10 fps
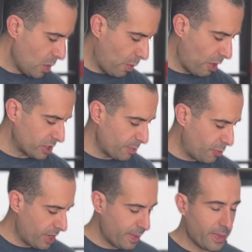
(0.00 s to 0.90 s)
We also
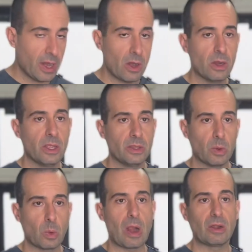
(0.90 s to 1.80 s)
put in there the
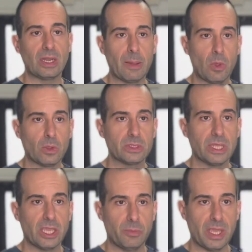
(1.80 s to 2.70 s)
required labels
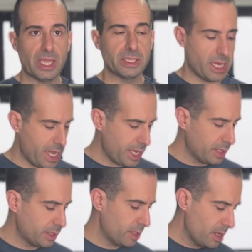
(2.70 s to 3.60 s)
that UPS
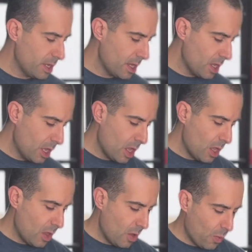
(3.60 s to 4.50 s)
needs.
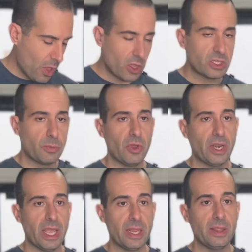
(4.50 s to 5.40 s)
We also
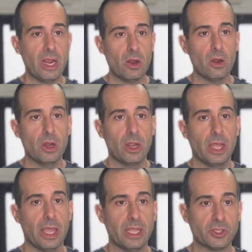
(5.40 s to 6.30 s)
put in there
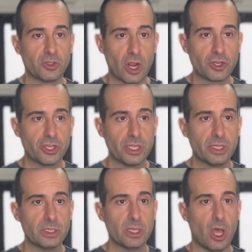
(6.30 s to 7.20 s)

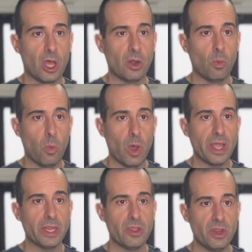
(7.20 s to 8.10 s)
instructions on
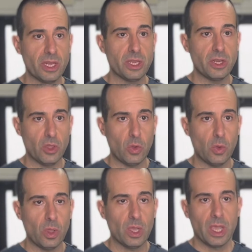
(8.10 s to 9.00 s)
what you need to
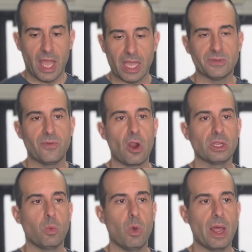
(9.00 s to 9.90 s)
do as far
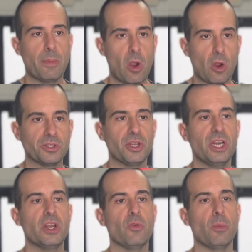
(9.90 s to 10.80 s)
as what parts you
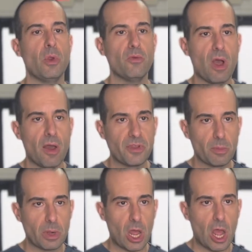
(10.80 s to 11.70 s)
need to remove off your
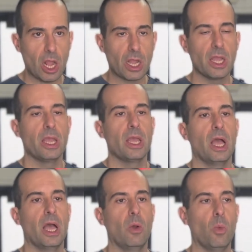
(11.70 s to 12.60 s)
block,
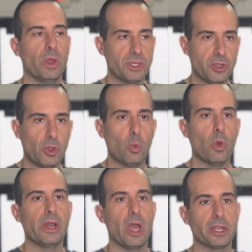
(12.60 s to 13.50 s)
uh, what to do,
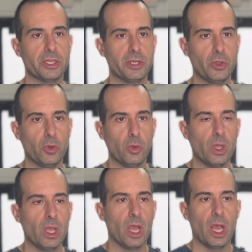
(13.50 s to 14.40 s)
what not to do.
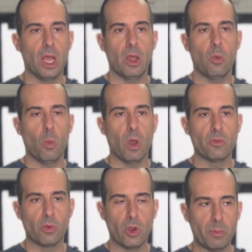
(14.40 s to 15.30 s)
Uh,
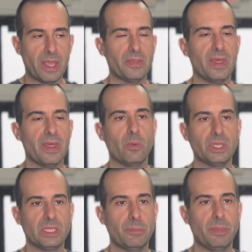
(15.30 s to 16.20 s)
one real big thing we
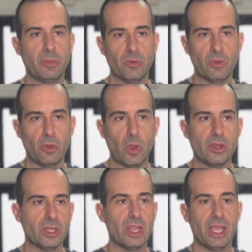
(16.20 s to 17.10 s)
see people do I,
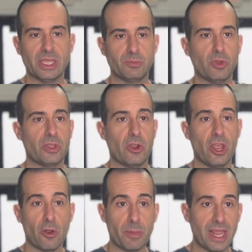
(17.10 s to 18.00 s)
is put their
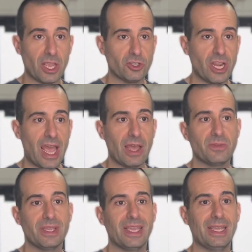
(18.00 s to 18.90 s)
intermediate
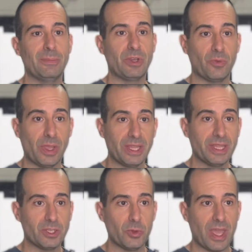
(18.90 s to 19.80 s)
shaft in between
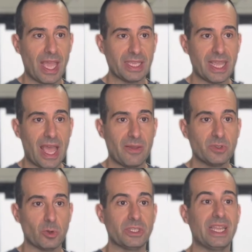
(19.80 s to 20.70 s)
the two case
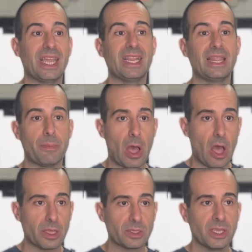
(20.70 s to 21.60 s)
halves, or stick it in the
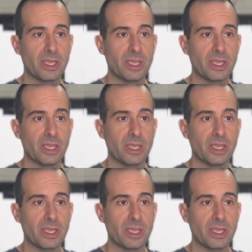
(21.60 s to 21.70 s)
box.